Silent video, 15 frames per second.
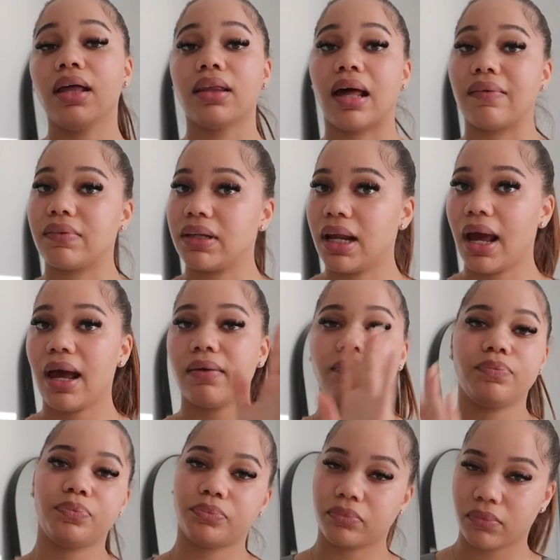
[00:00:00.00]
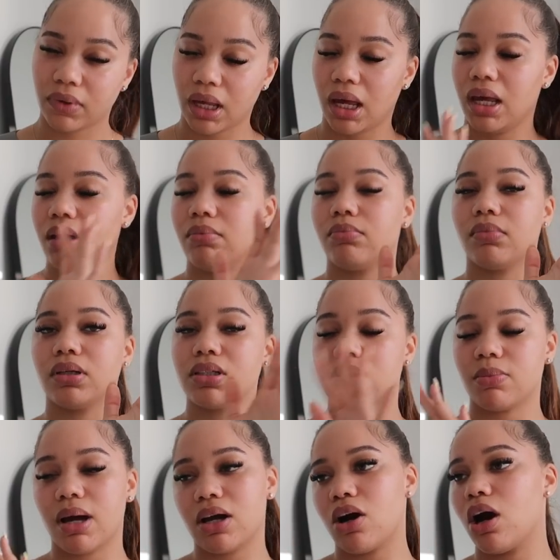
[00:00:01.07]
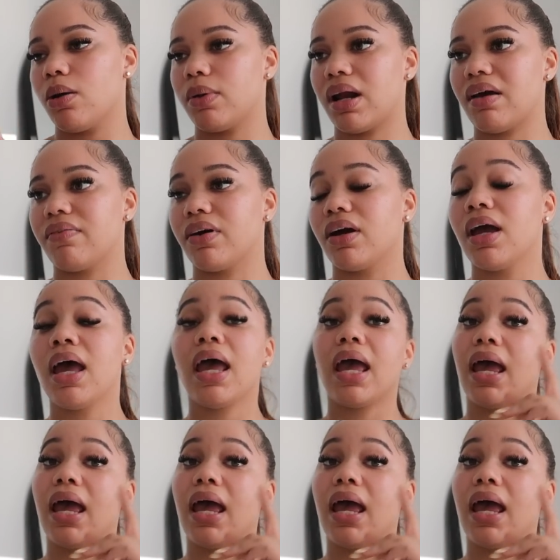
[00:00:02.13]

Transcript: And after that, came to my car, whatever.